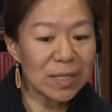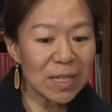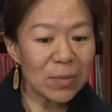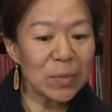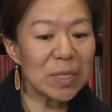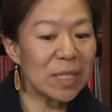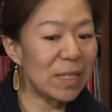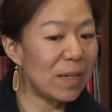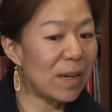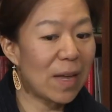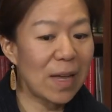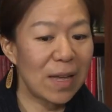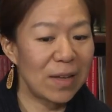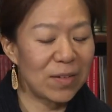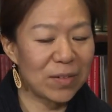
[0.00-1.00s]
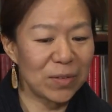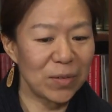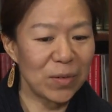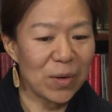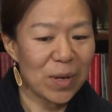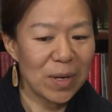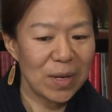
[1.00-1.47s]
something, you
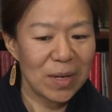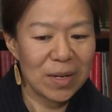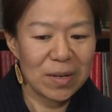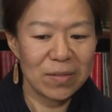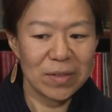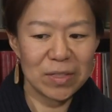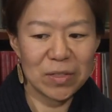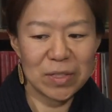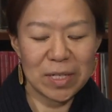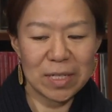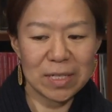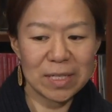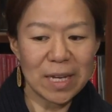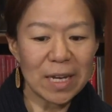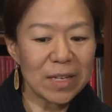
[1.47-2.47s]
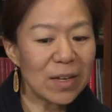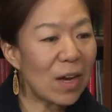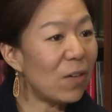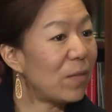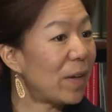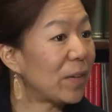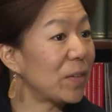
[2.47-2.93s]
know, what to say side
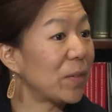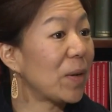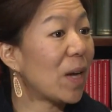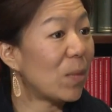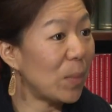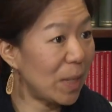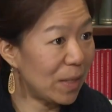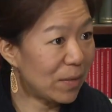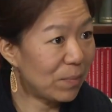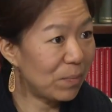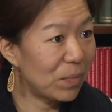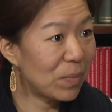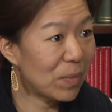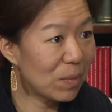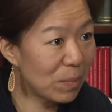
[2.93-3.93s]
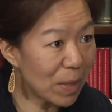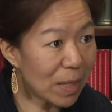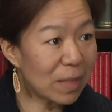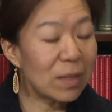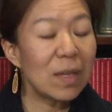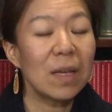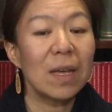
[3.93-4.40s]
effect coming. Yes.
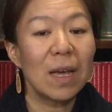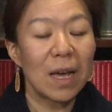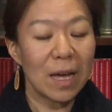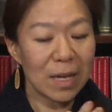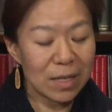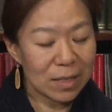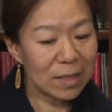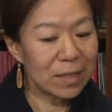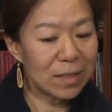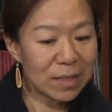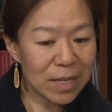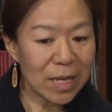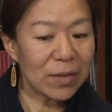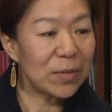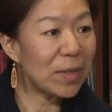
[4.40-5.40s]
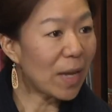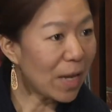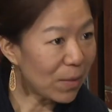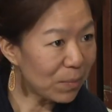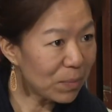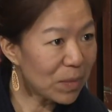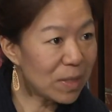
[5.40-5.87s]
But I take
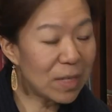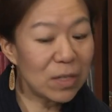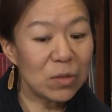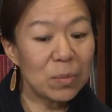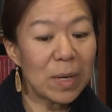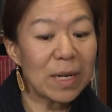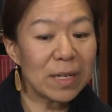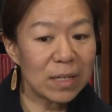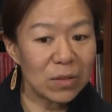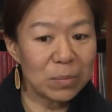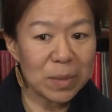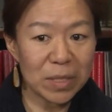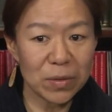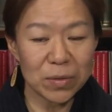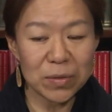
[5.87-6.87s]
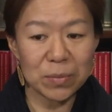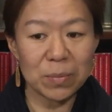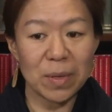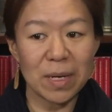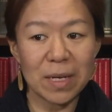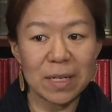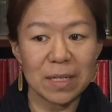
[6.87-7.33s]
time little by little because
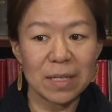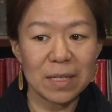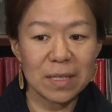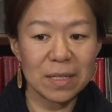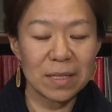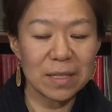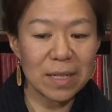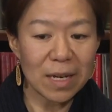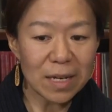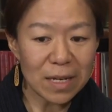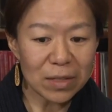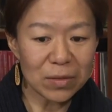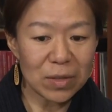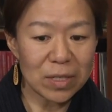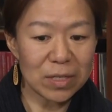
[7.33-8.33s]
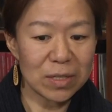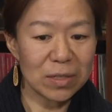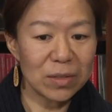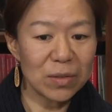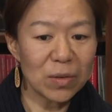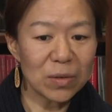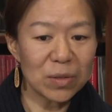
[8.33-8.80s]
my diet is
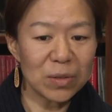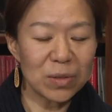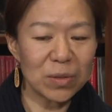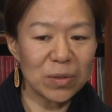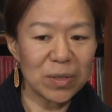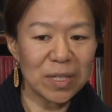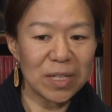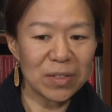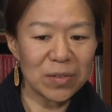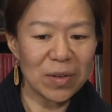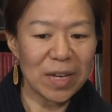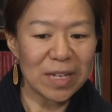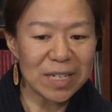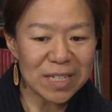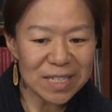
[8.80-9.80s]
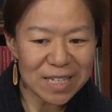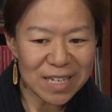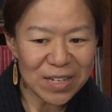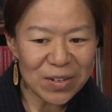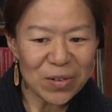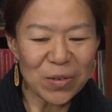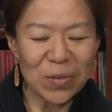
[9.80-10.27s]
not to eat
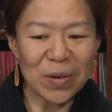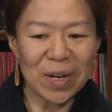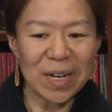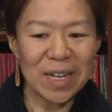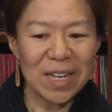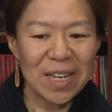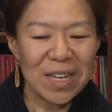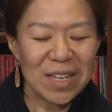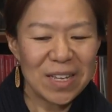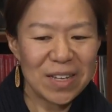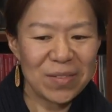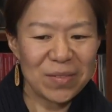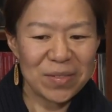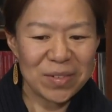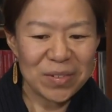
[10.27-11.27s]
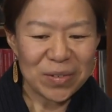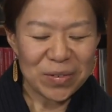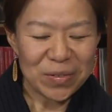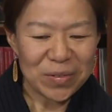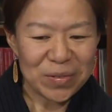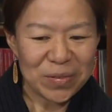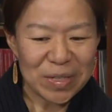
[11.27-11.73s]
anything or you
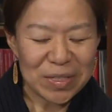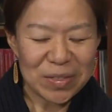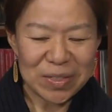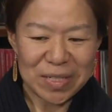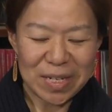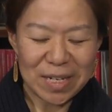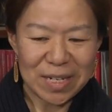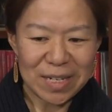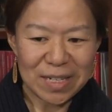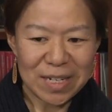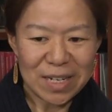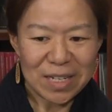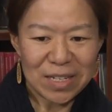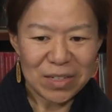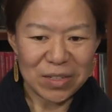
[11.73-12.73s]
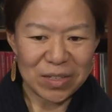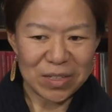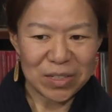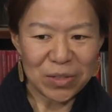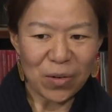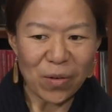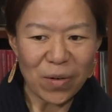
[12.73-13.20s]
know what to say like a
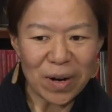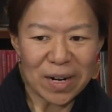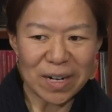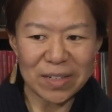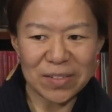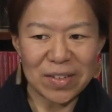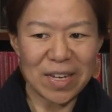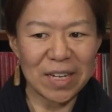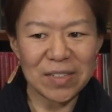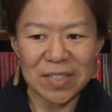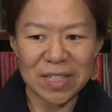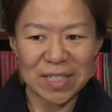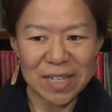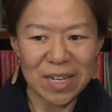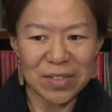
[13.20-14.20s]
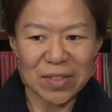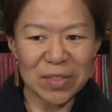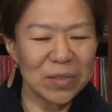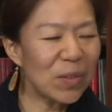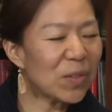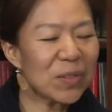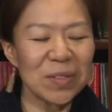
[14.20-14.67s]
so hard exercise
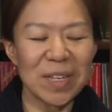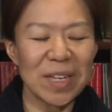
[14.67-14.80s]
not